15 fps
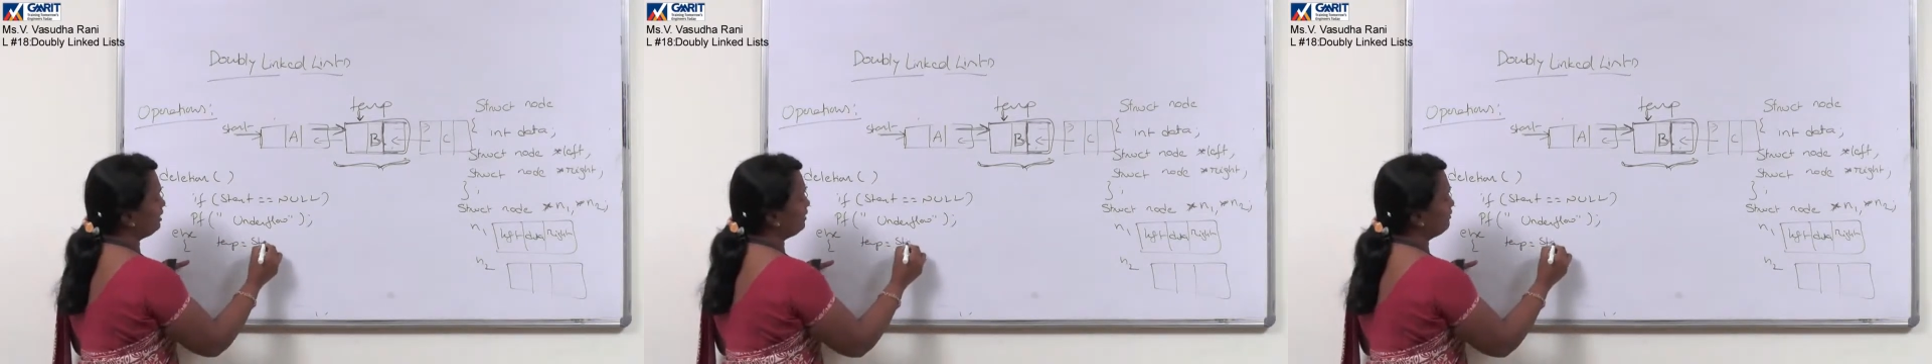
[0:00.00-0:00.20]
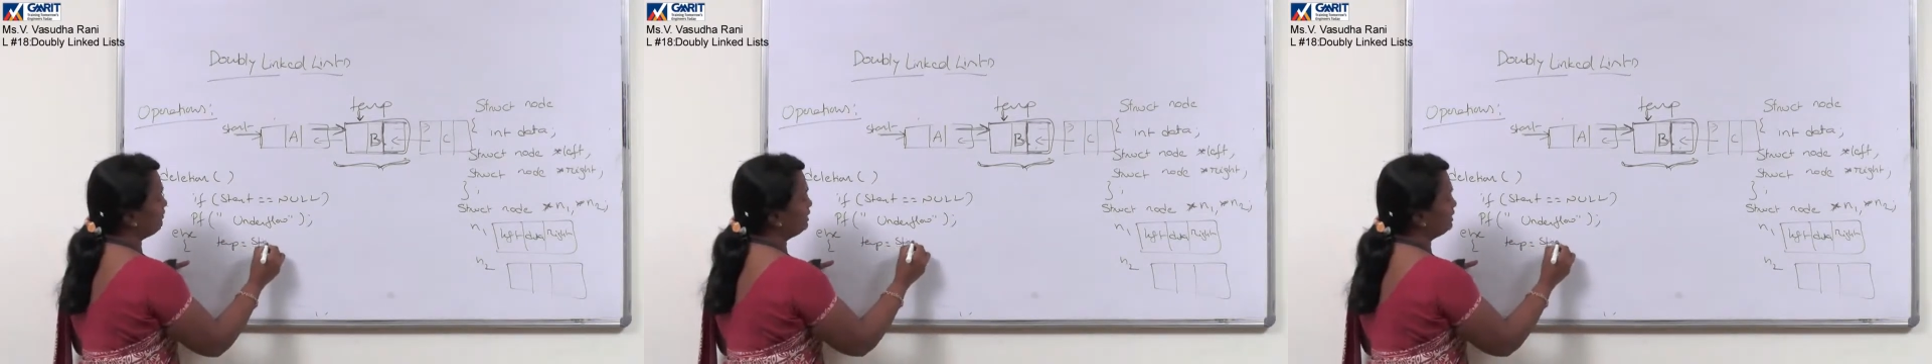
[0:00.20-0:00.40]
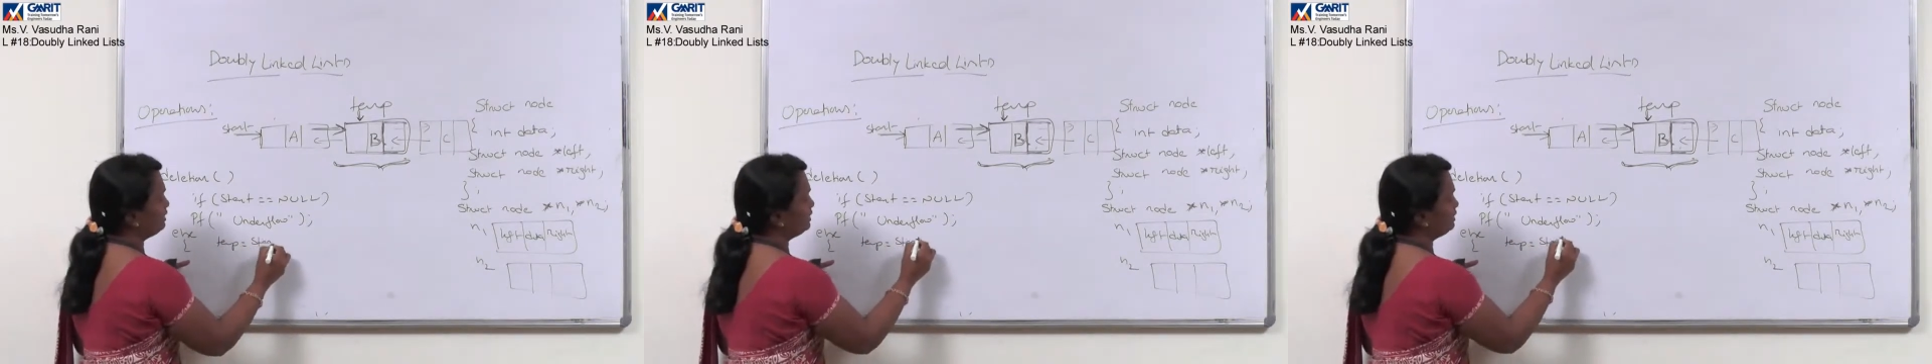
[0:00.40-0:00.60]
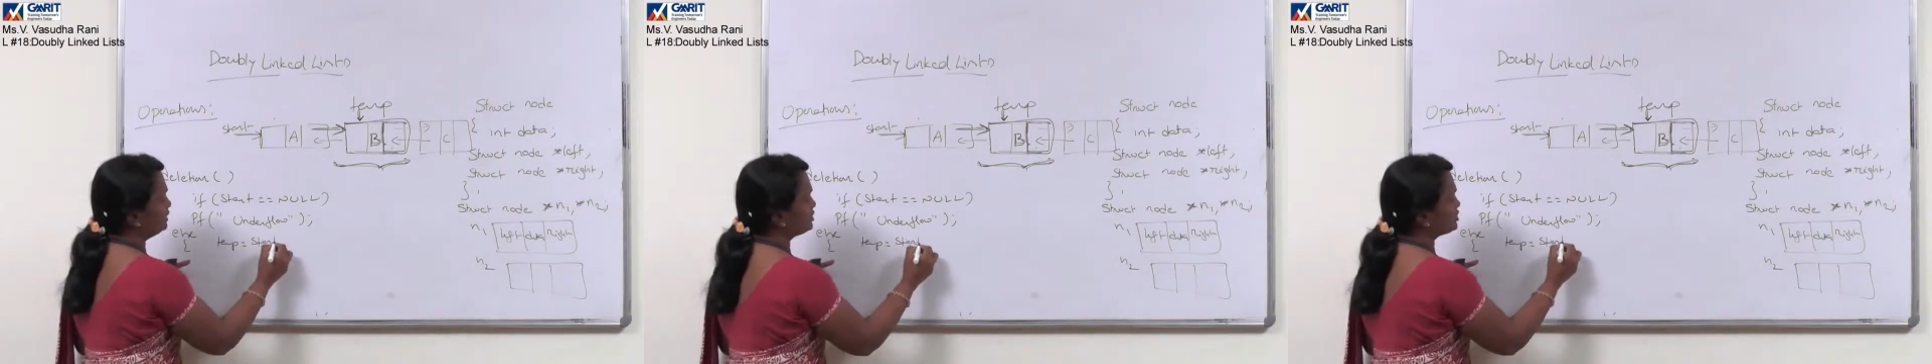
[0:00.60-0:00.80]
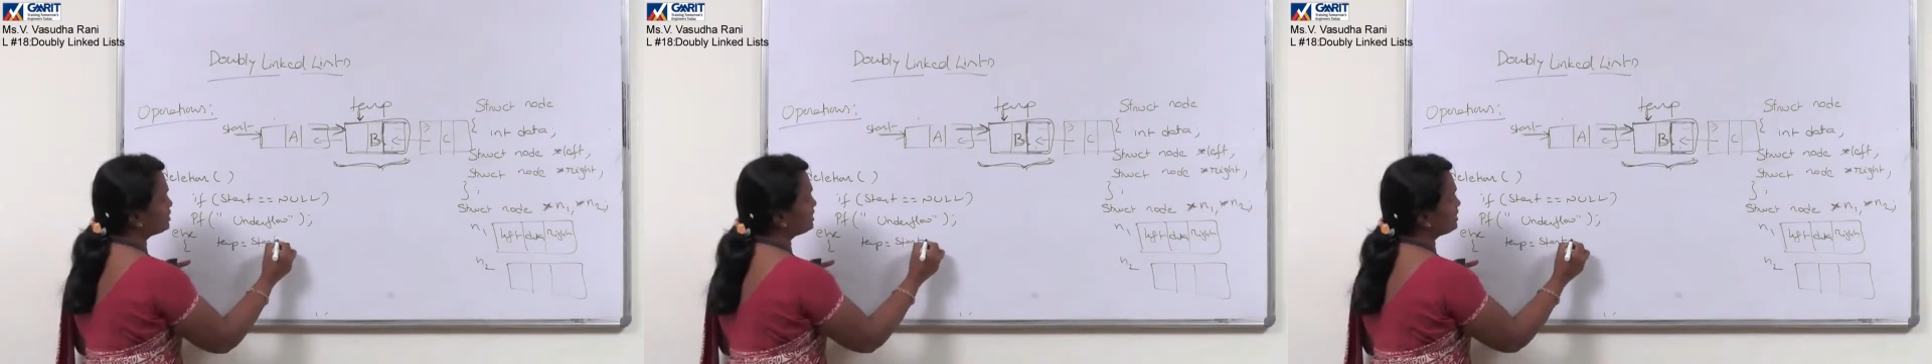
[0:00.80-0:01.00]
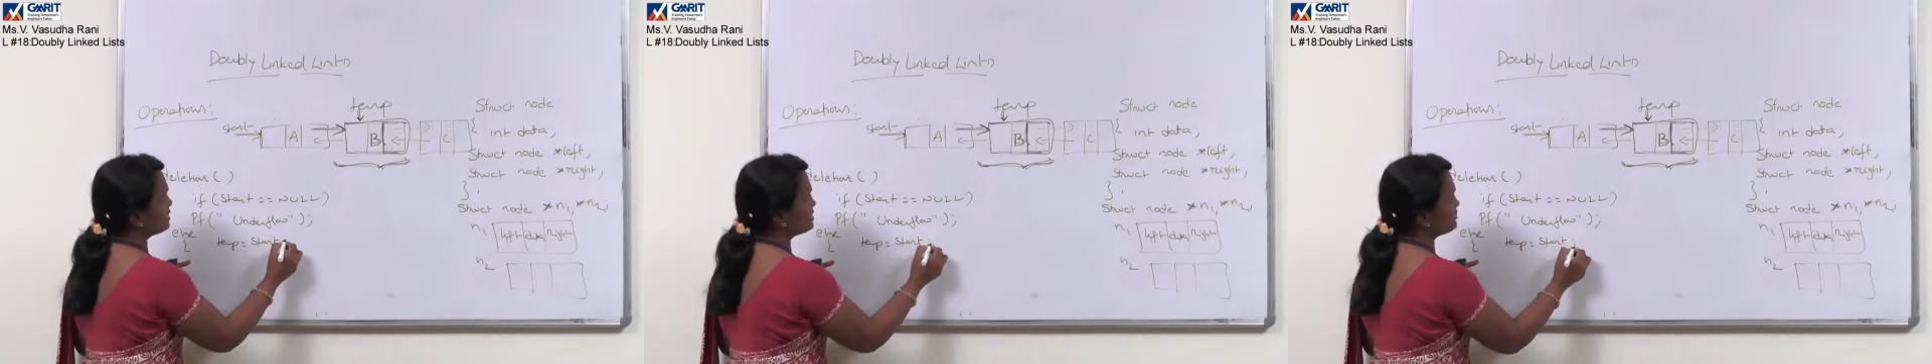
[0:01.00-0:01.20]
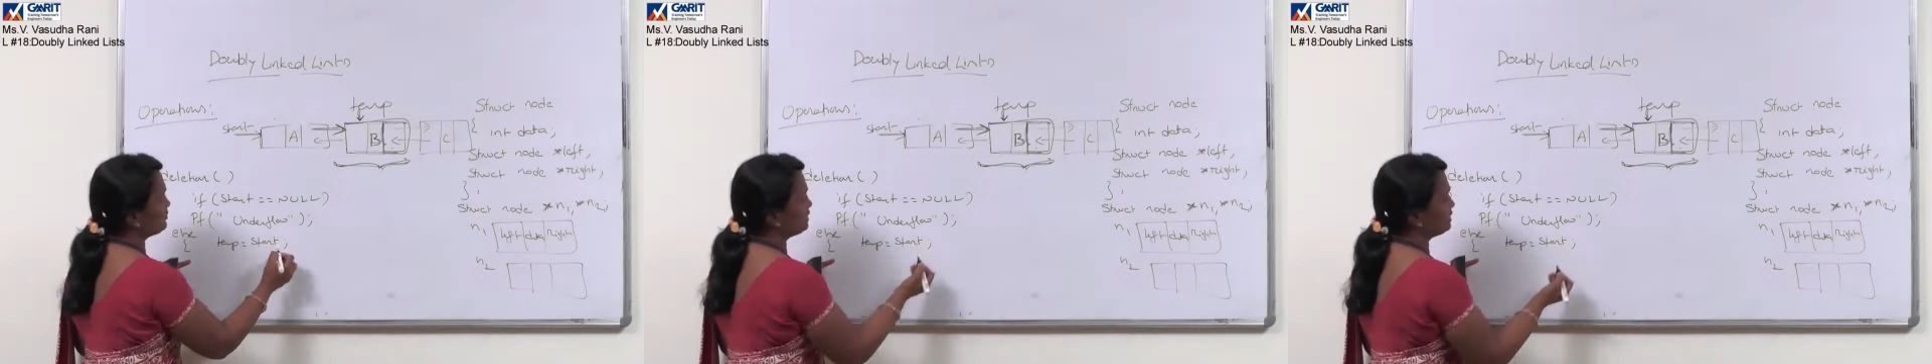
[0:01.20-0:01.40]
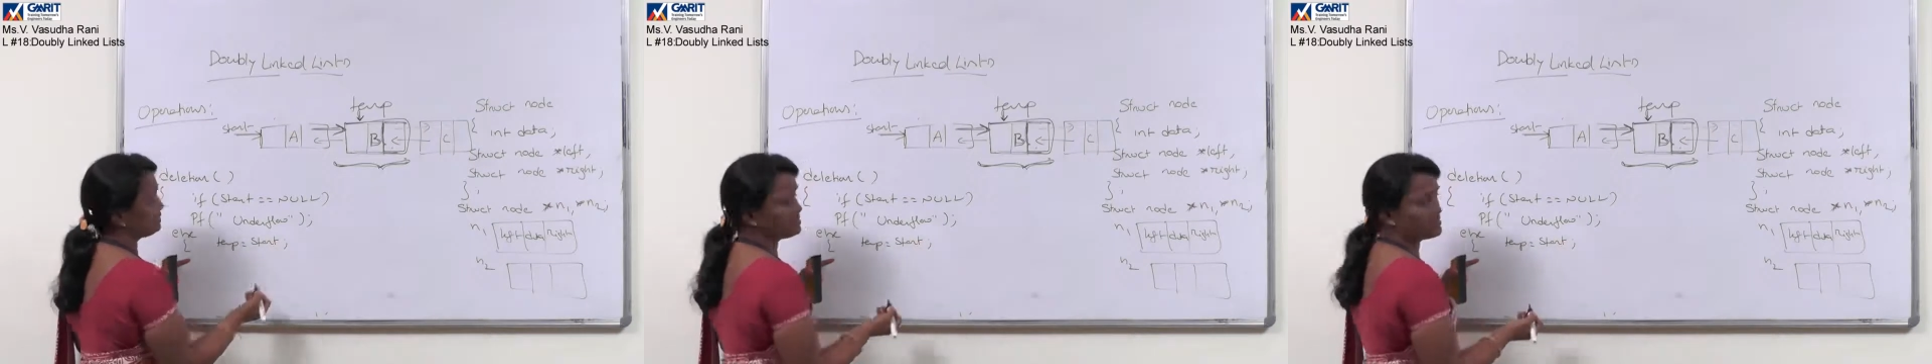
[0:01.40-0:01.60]
and we'll
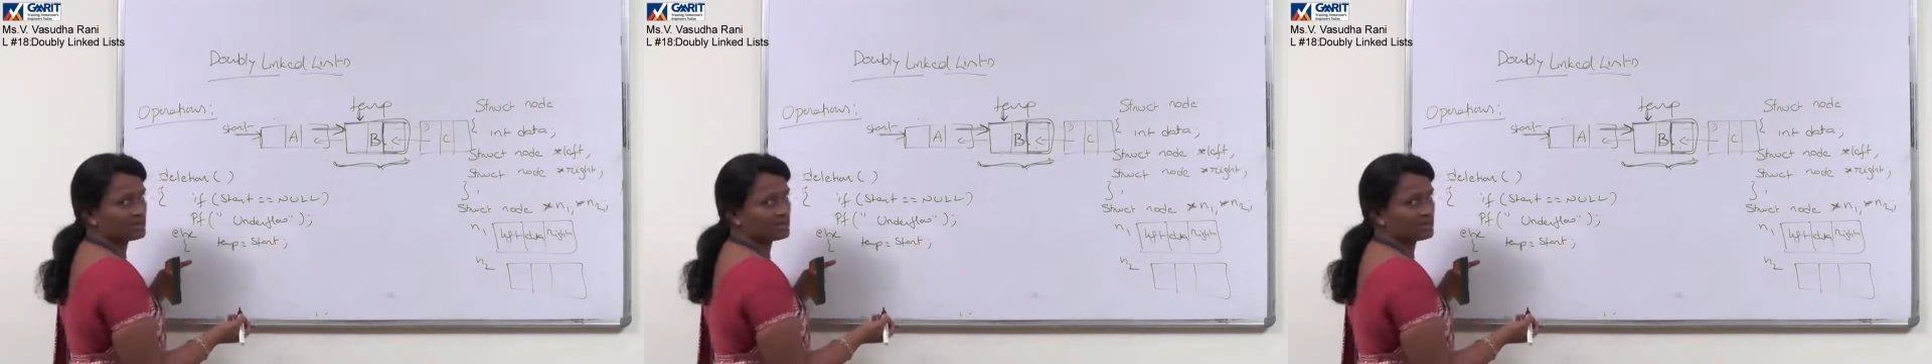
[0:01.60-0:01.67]
initialize with